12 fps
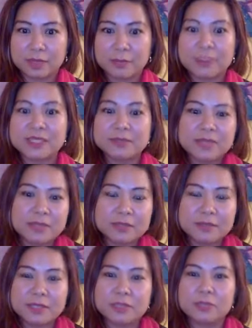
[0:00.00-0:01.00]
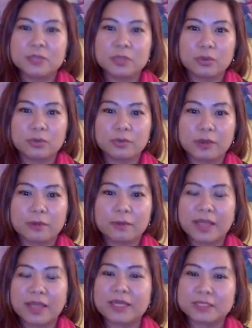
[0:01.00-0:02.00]
But sometimes, because we know our
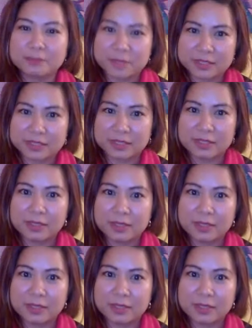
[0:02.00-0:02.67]
mind is busy,